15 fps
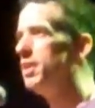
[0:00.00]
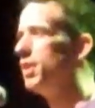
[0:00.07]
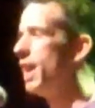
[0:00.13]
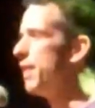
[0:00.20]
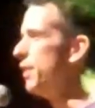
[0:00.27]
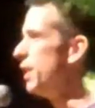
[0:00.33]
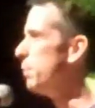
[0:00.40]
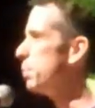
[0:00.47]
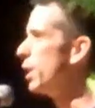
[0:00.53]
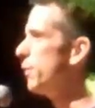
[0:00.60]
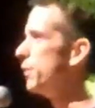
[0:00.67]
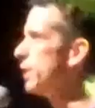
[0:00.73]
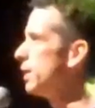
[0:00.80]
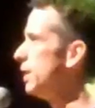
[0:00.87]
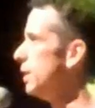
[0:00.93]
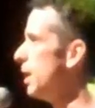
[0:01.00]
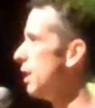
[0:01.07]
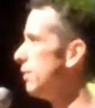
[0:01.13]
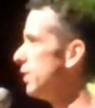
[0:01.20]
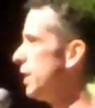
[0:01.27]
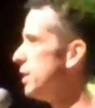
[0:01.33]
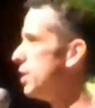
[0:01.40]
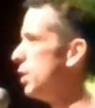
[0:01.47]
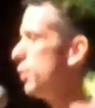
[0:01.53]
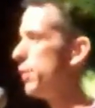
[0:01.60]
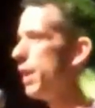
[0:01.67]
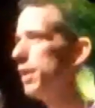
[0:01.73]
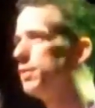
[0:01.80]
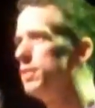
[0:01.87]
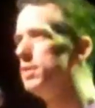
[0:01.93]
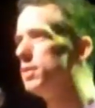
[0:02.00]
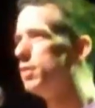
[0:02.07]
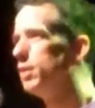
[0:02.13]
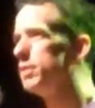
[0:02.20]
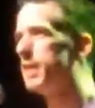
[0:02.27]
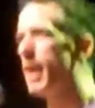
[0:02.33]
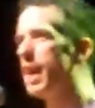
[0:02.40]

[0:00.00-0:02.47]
You're having a perfectly lovely 2,000-year-old